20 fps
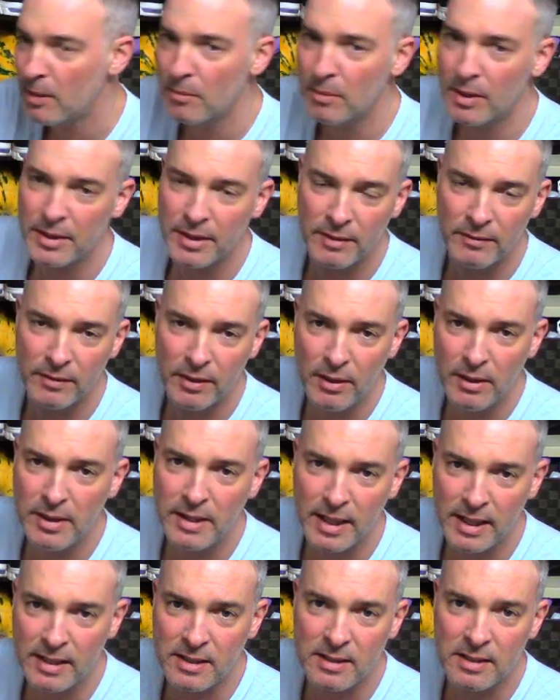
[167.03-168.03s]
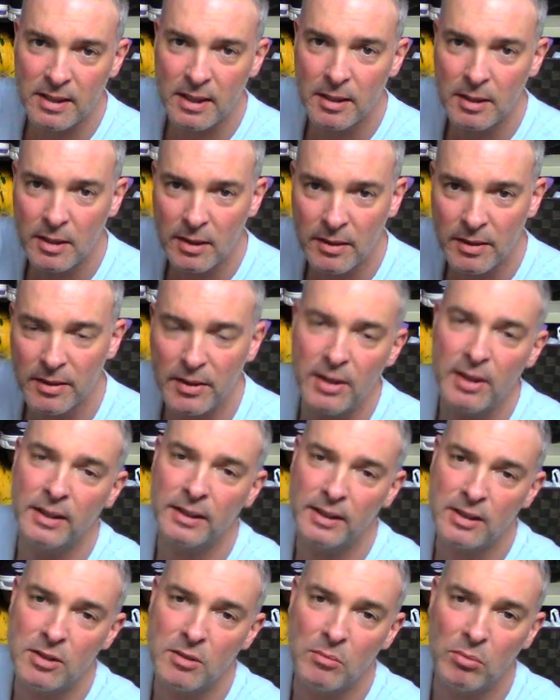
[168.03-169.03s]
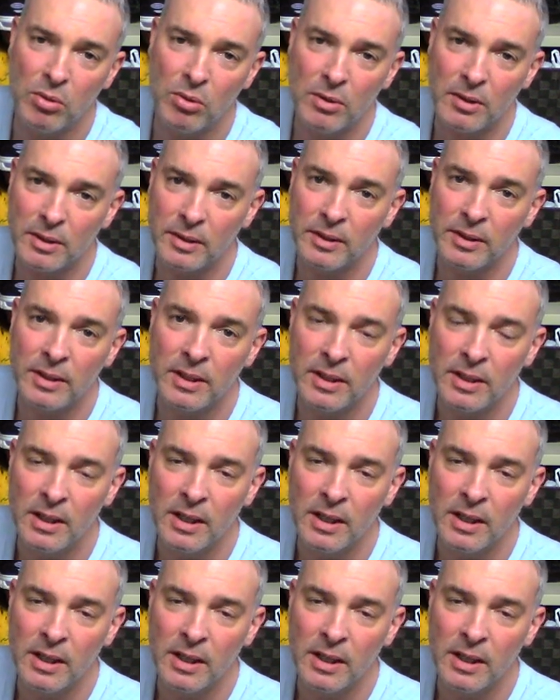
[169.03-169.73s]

But the very next thing that's important